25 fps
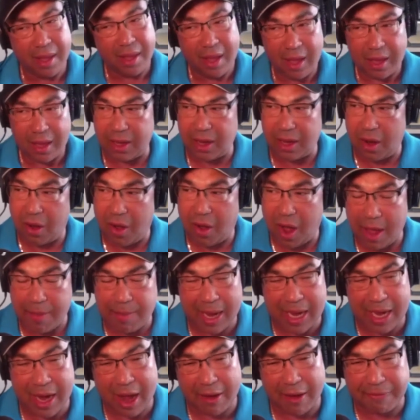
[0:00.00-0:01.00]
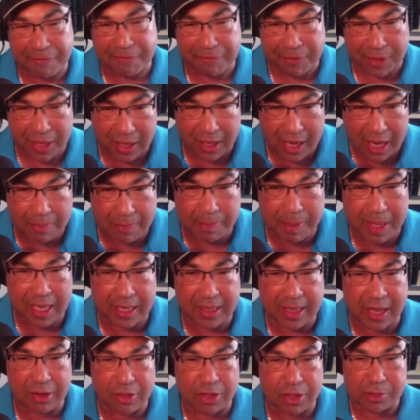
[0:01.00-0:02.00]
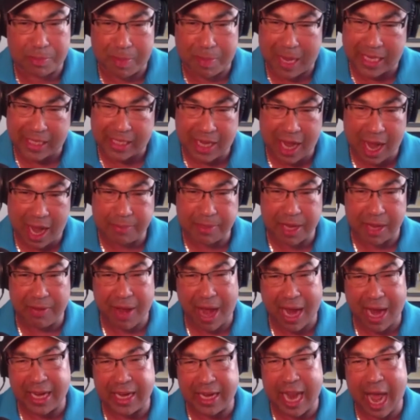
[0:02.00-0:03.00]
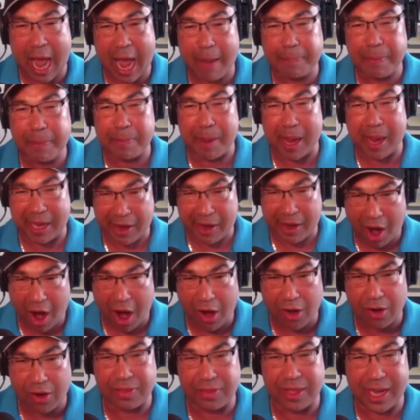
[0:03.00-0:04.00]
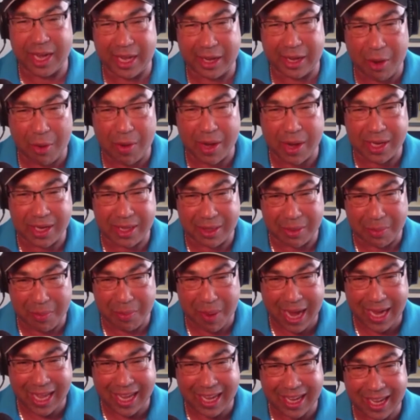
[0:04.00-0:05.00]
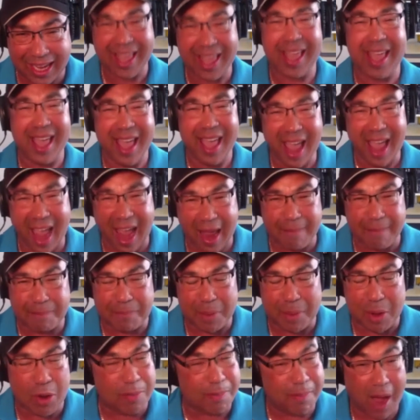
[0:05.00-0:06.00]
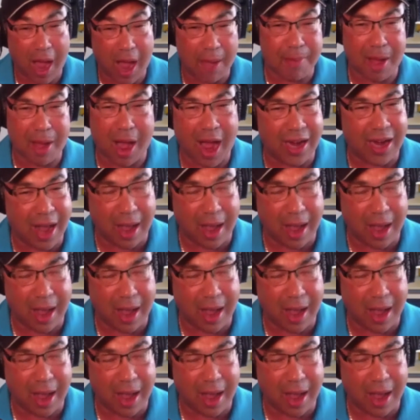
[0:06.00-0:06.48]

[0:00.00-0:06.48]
I may not feel like being there. There's many times I've had a nap in my car, and then I go into the wedding, and boom, I'm on.